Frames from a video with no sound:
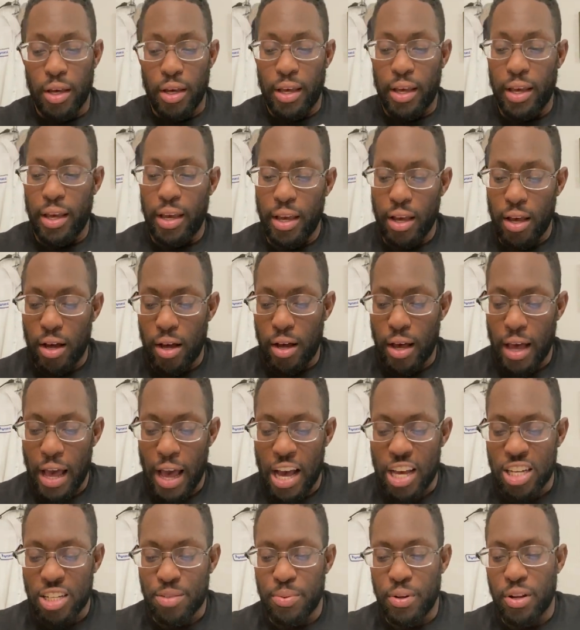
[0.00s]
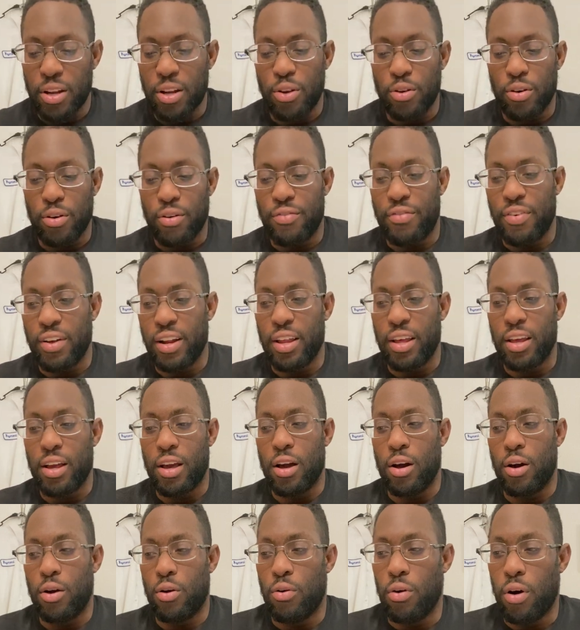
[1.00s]
he asked me to do a
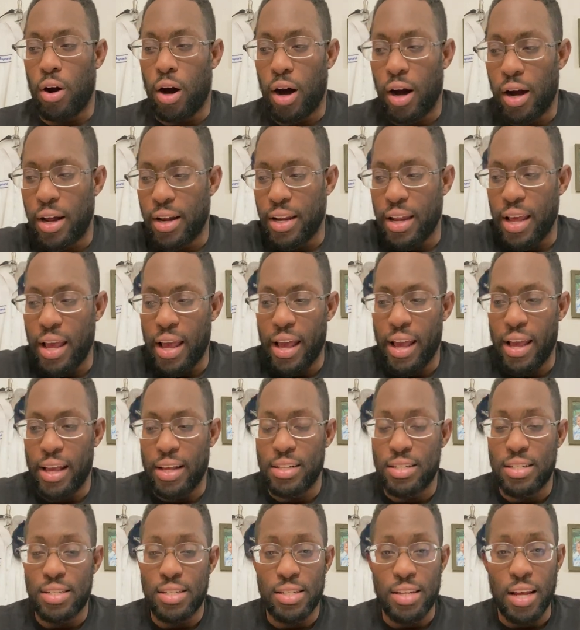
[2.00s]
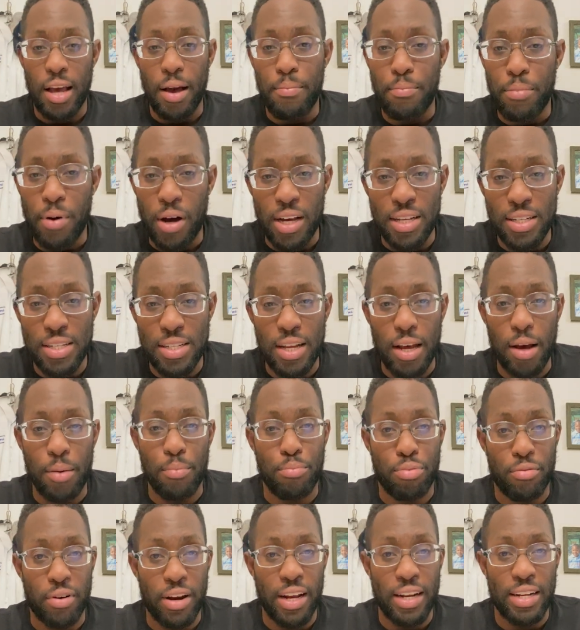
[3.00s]
video on a
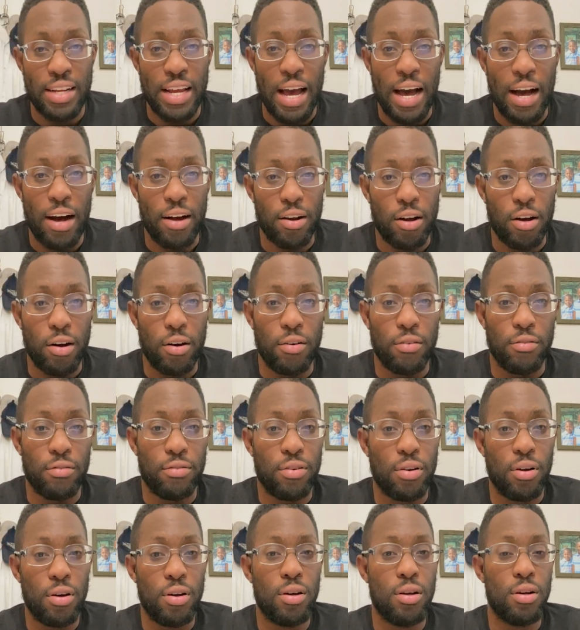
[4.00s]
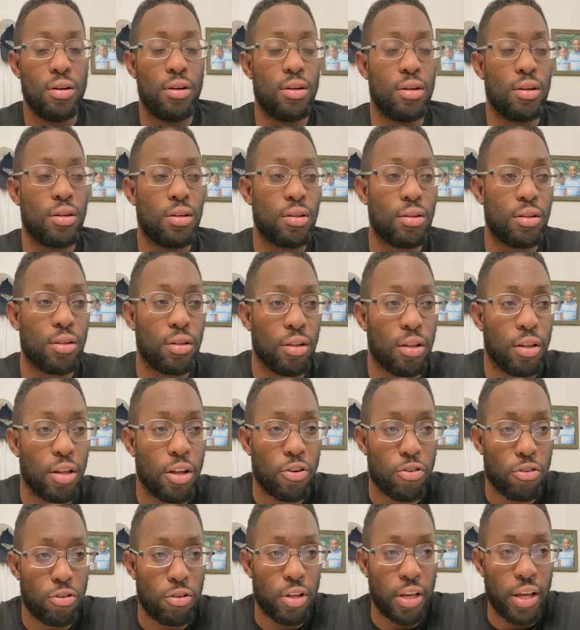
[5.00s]
step-by-step breakdown of
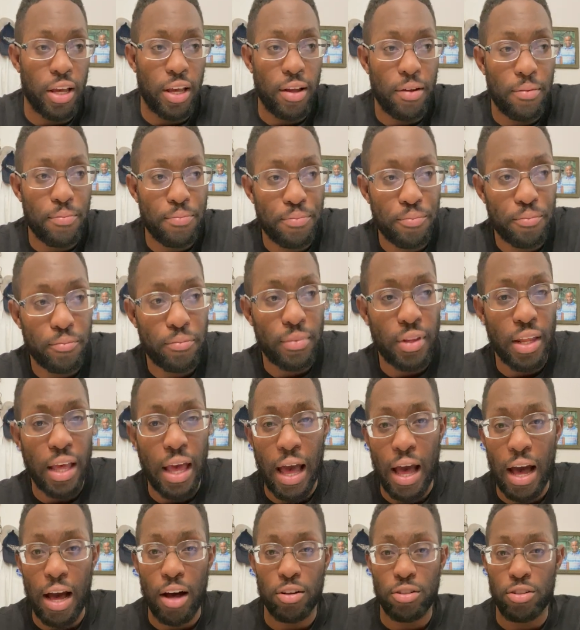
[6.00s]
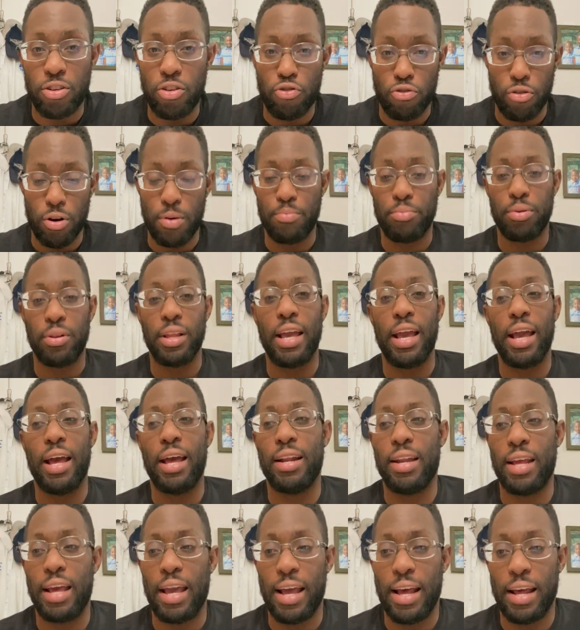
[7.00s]
literally how to trip
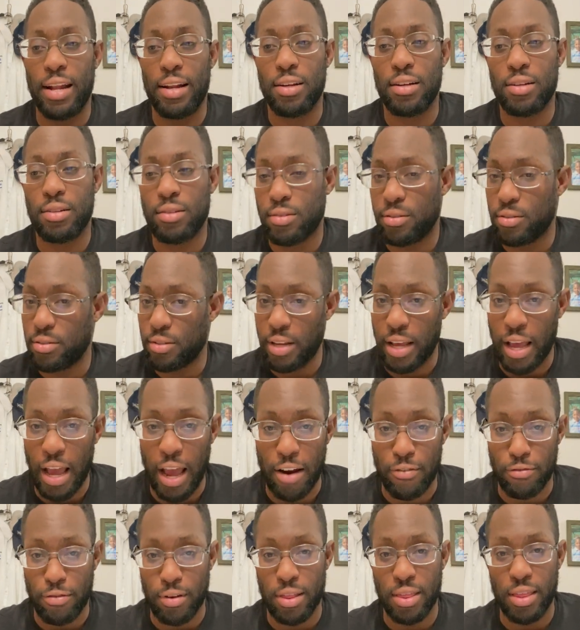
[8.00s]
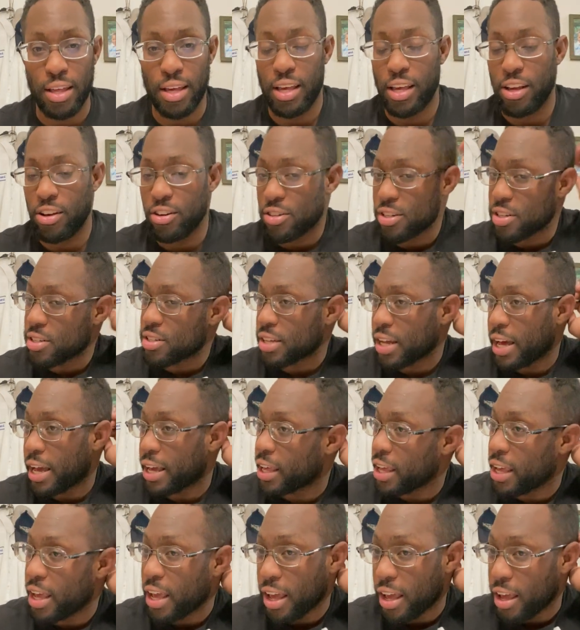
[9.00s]
plan and everything. He was just
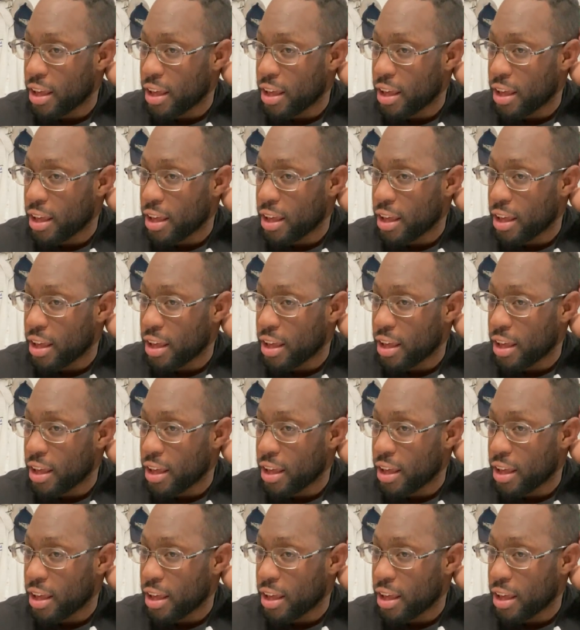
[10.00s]
like,